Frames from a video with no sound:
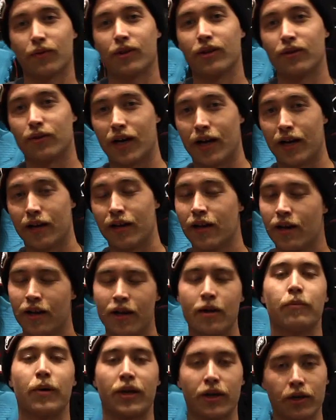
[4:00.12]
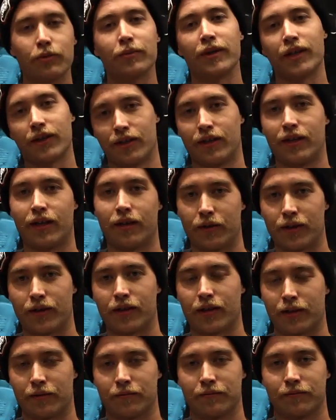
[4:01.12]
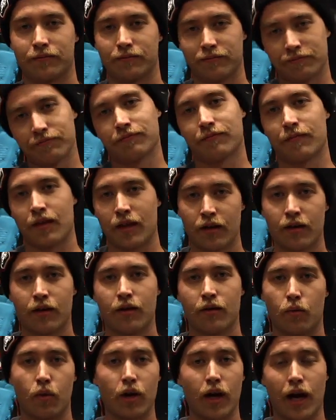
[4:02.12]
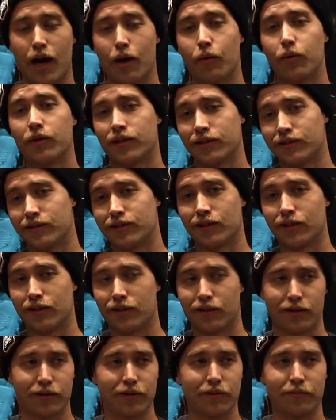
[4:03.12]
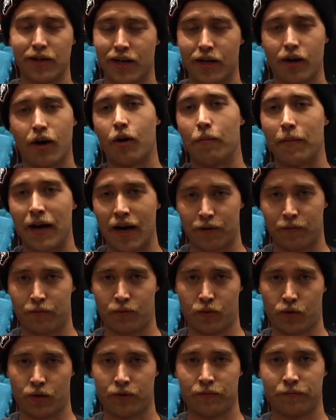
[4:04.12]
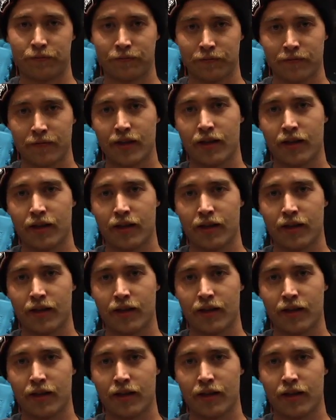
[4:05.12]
for free ride, but it'll be good at everything. What I would consider an all-mountain board.